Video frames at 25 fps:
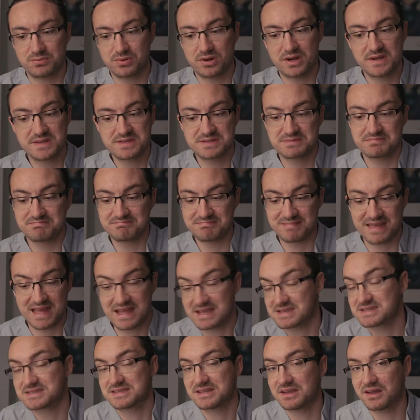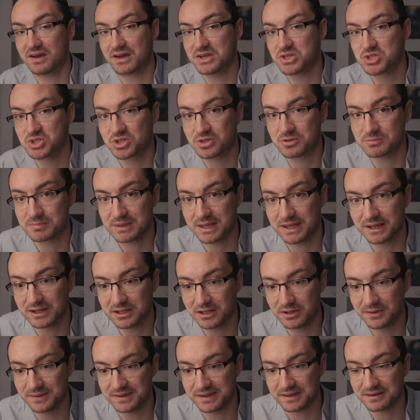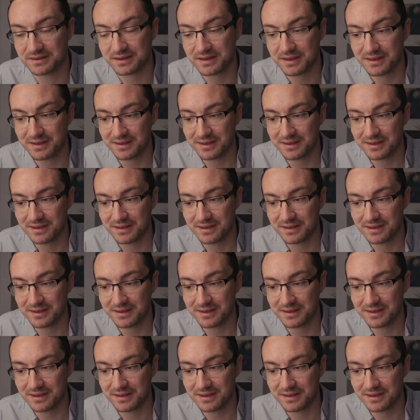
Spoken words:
price, SDI shouldn't be included.